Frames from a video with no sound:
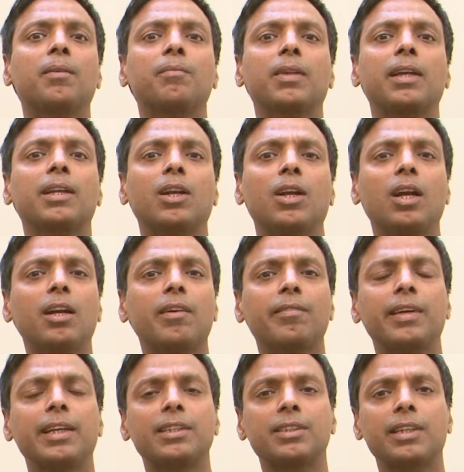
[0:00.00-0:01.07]
In a lot of
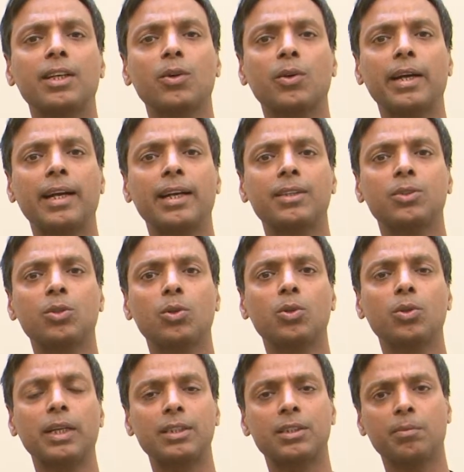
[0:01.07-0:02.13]
ways, I look at
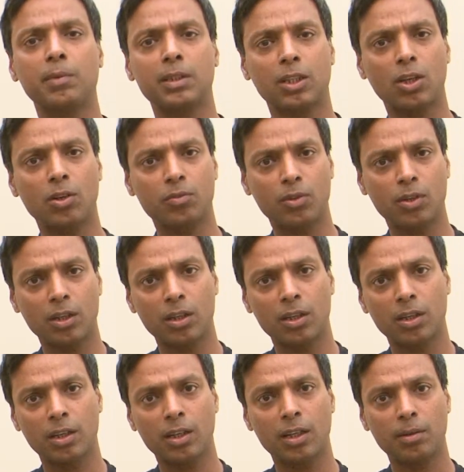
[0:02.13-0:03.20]
Zoho as the mother of
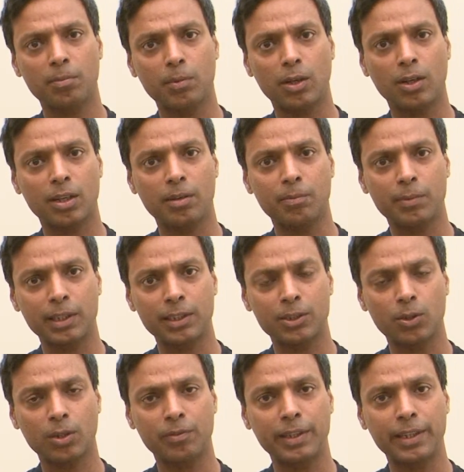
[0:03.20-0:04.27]
all product companies
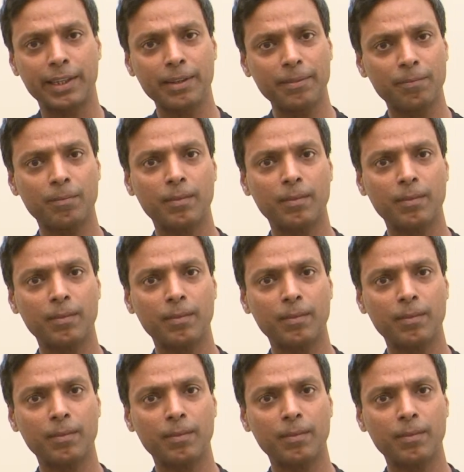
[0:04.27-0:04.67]
out of India.